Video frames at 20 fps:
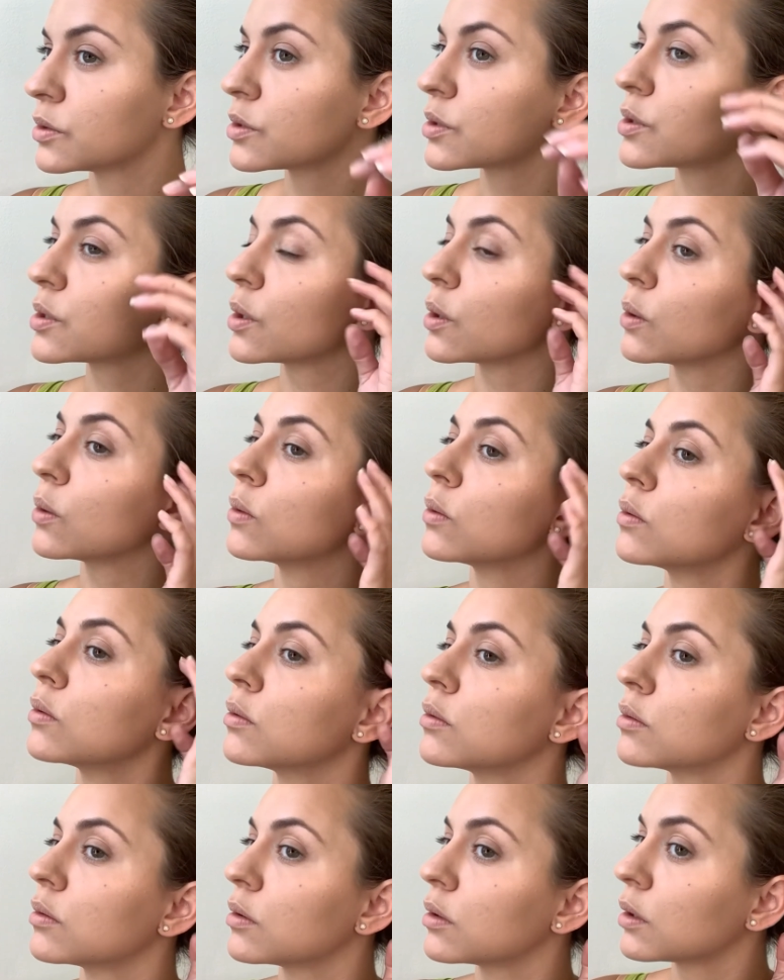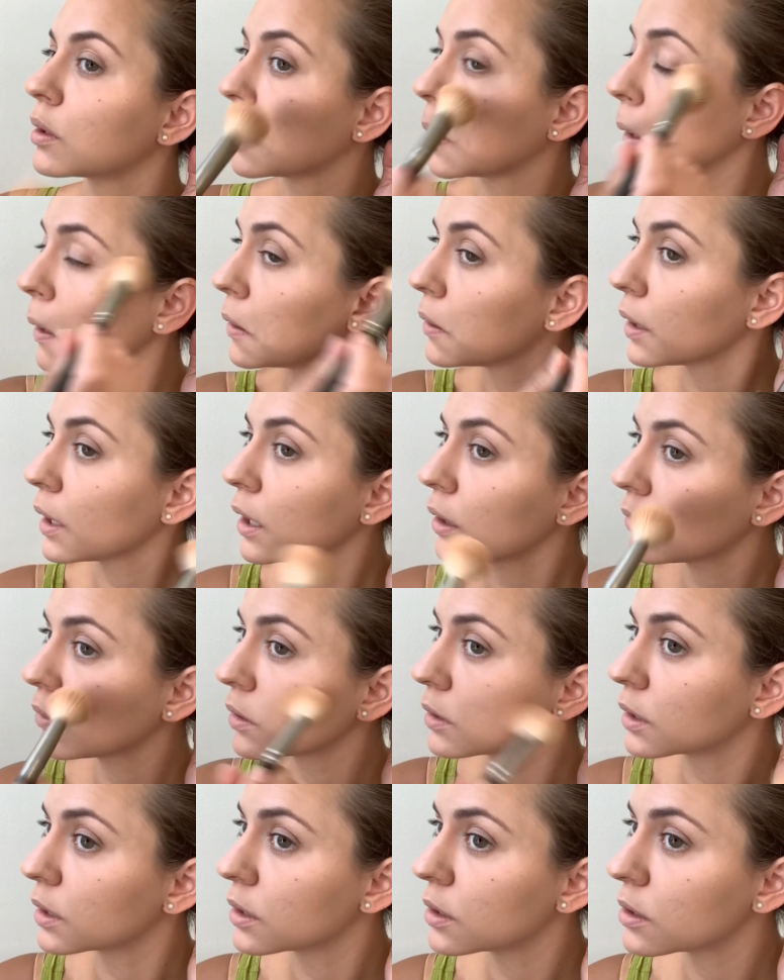So you can't
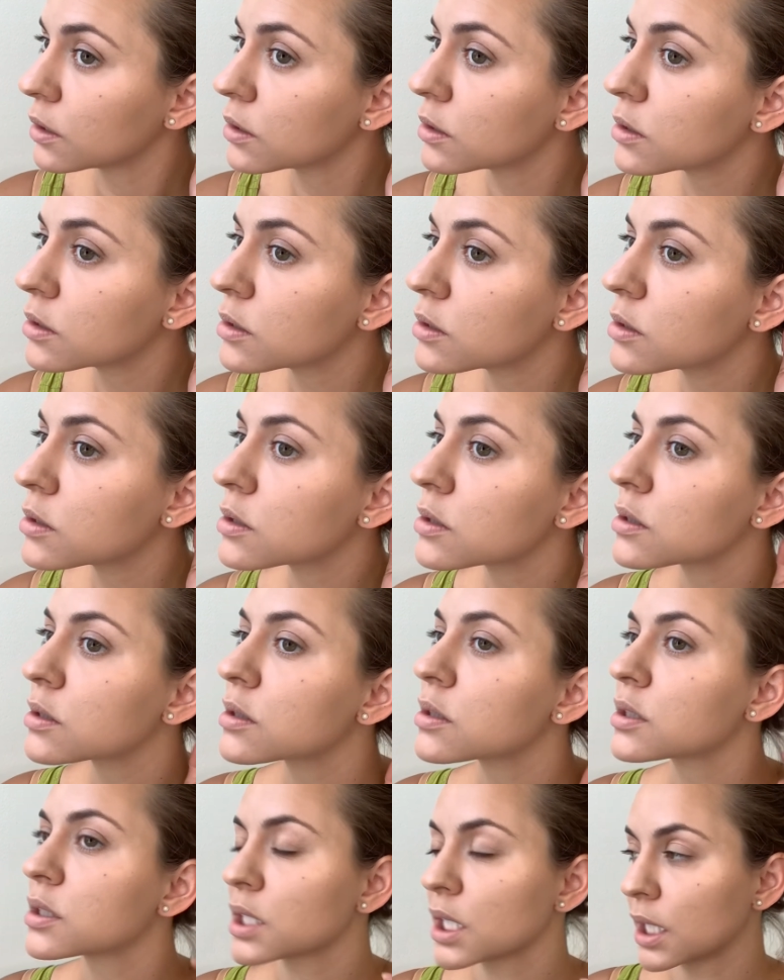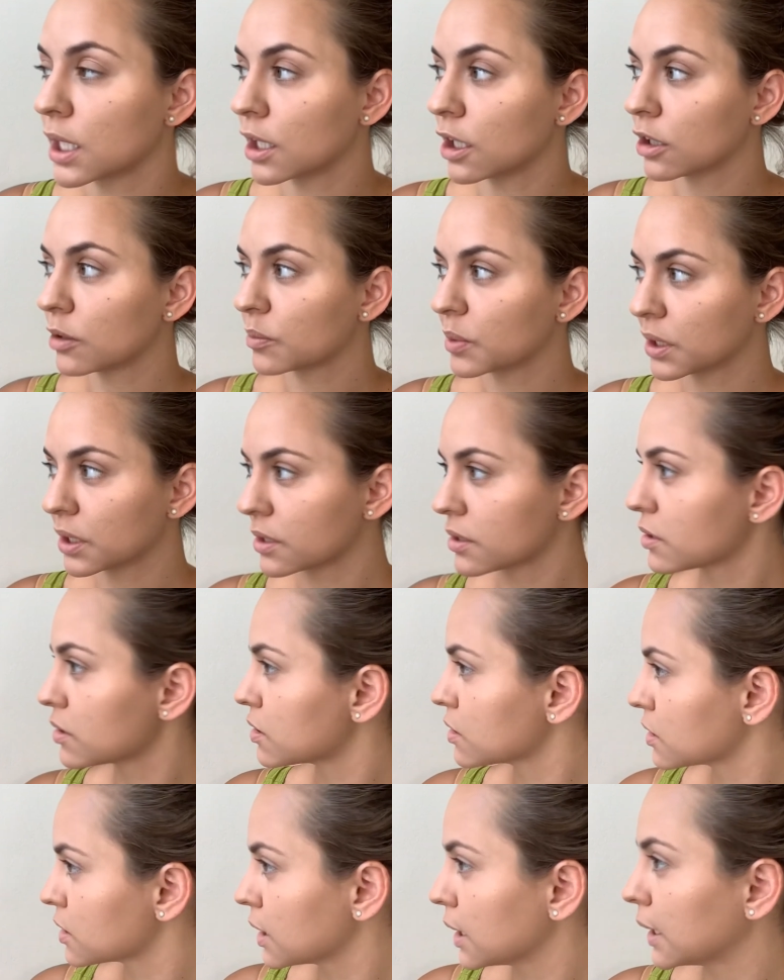really see it, but it's
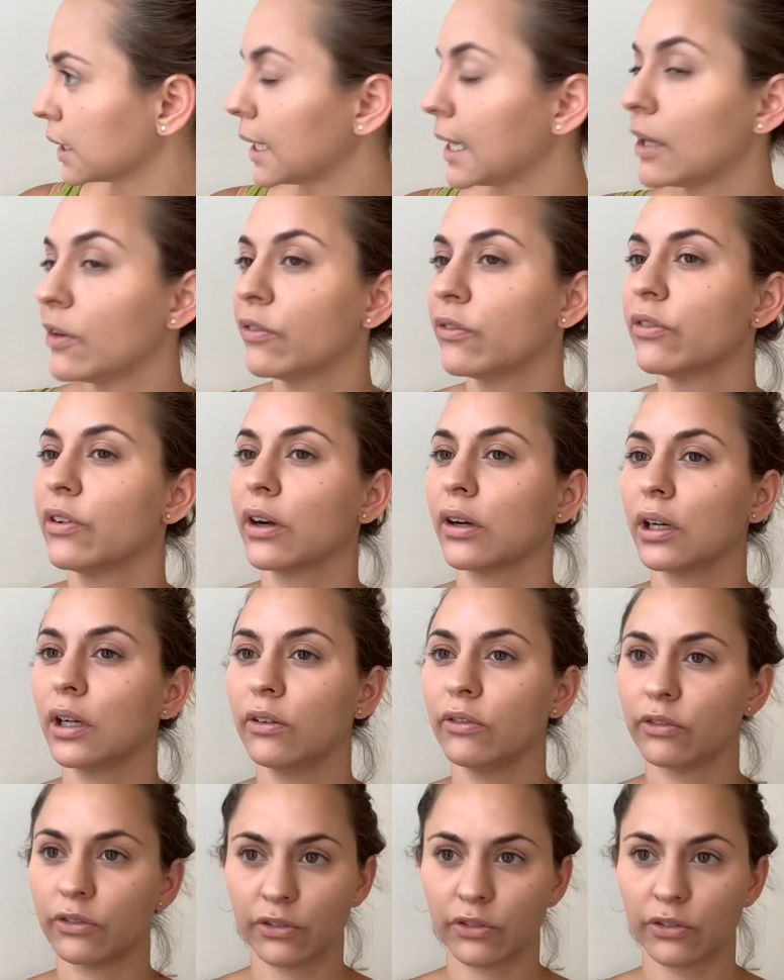just like a very